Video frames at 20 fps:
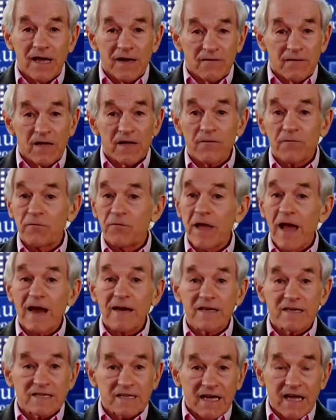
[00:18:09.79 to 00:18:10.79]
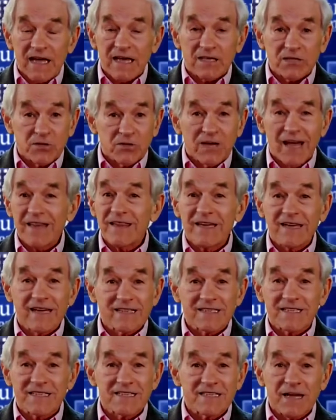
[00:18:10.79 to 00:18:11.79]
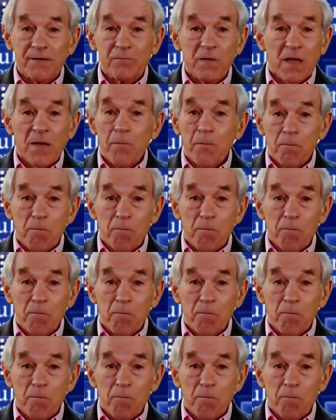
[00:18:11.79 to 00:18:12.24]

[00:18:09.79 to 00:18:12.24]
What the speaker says: And if that is canceled, I think that's a step